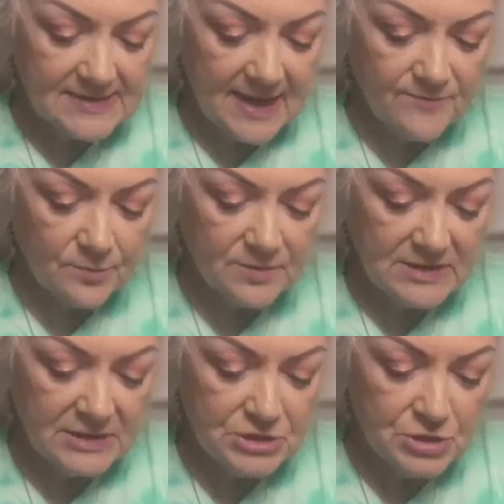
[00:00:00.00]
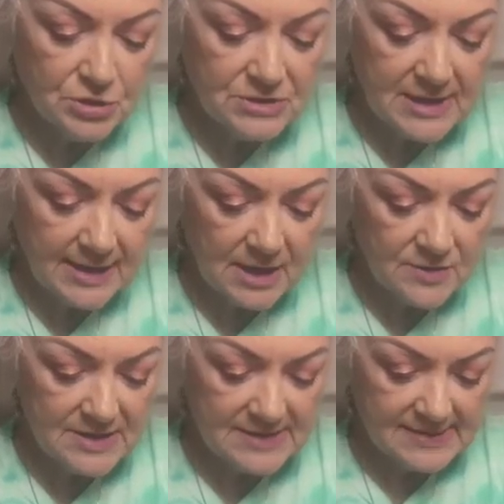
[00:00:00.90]
this came from Digital
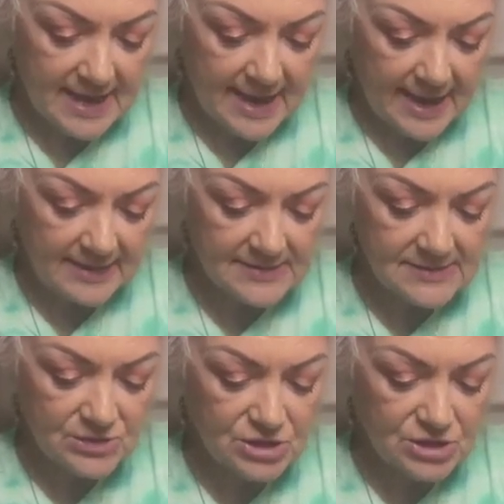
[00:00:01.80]
Deco Designs.